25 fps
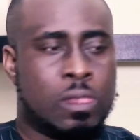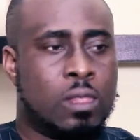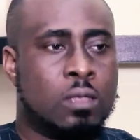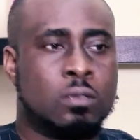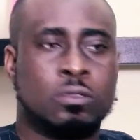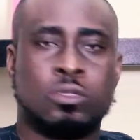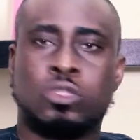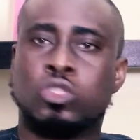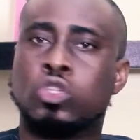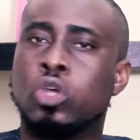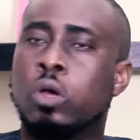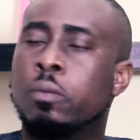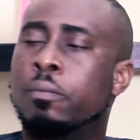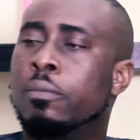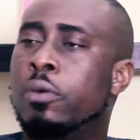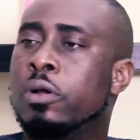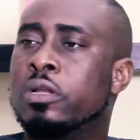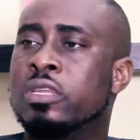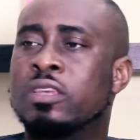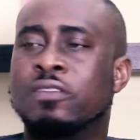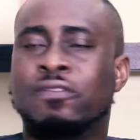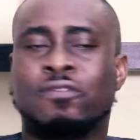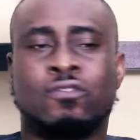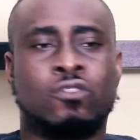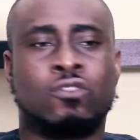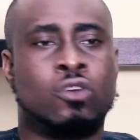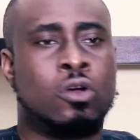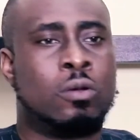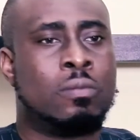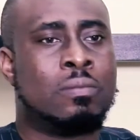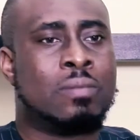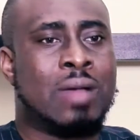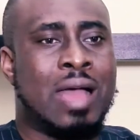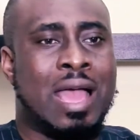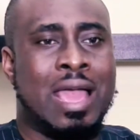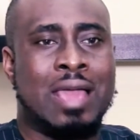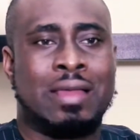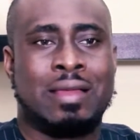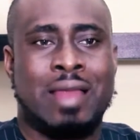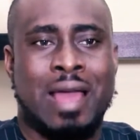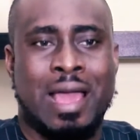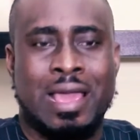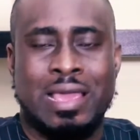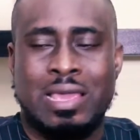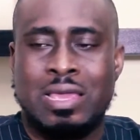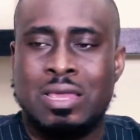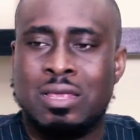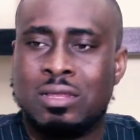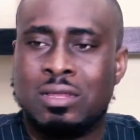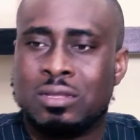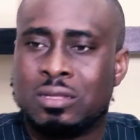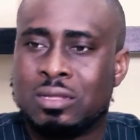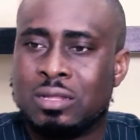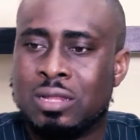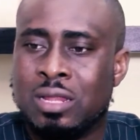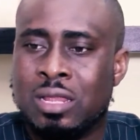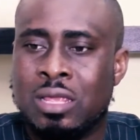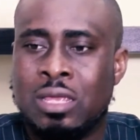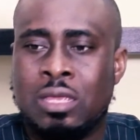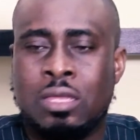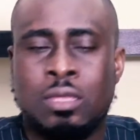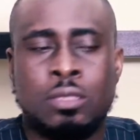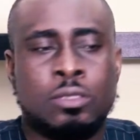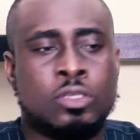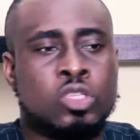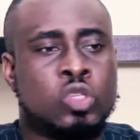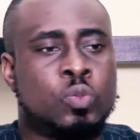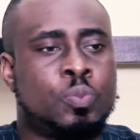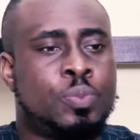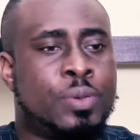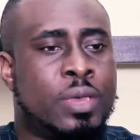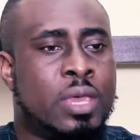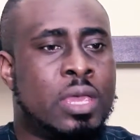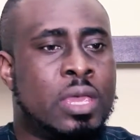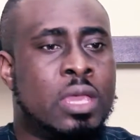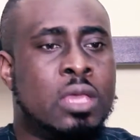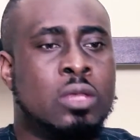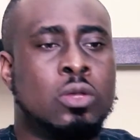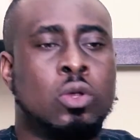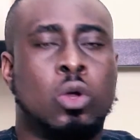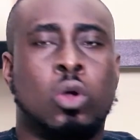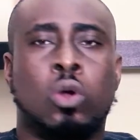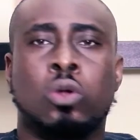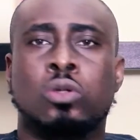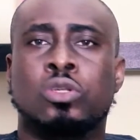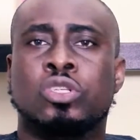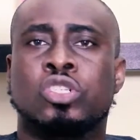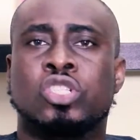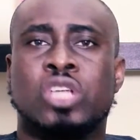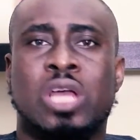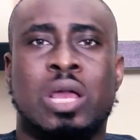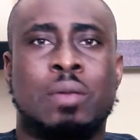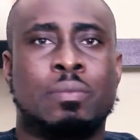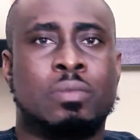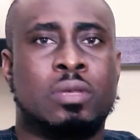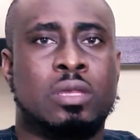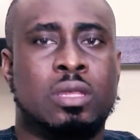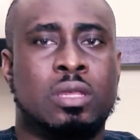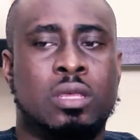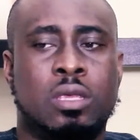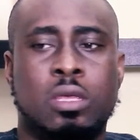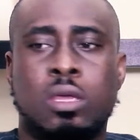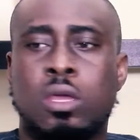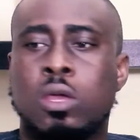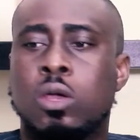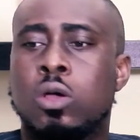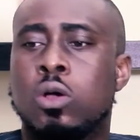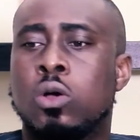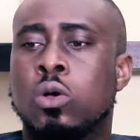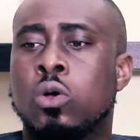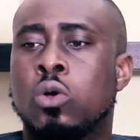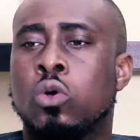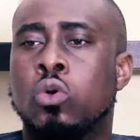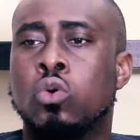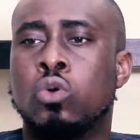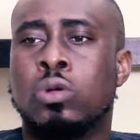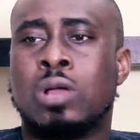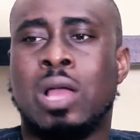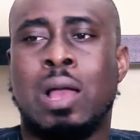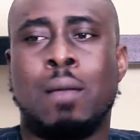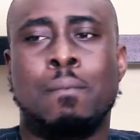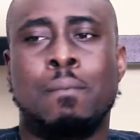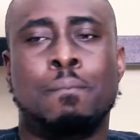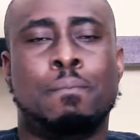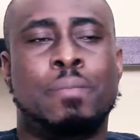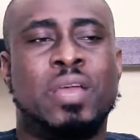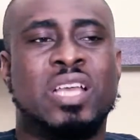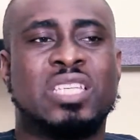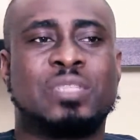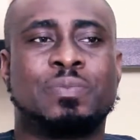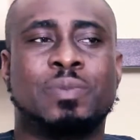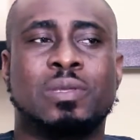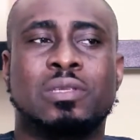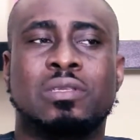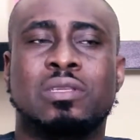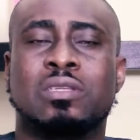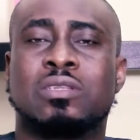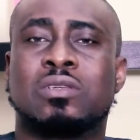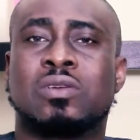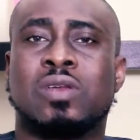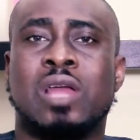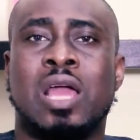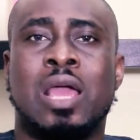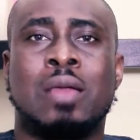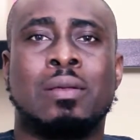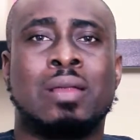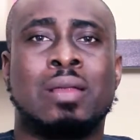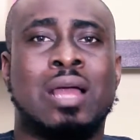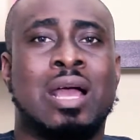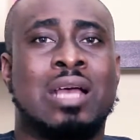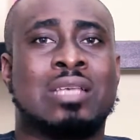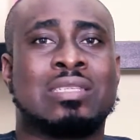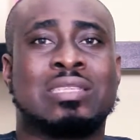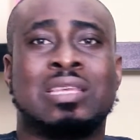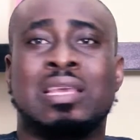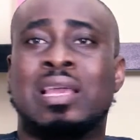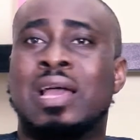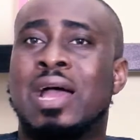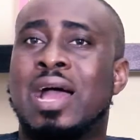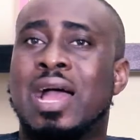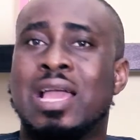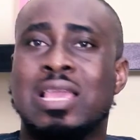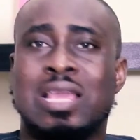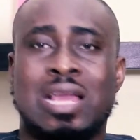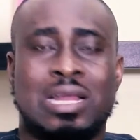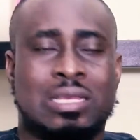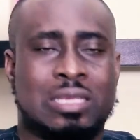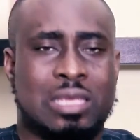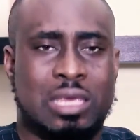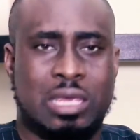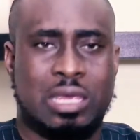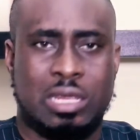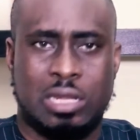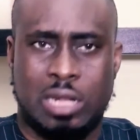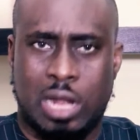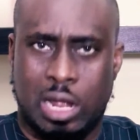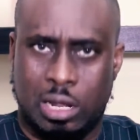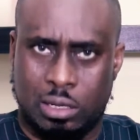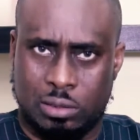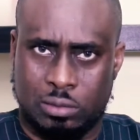Somebody from either Italy, Spain, or Germany who can best be described as a hired killer.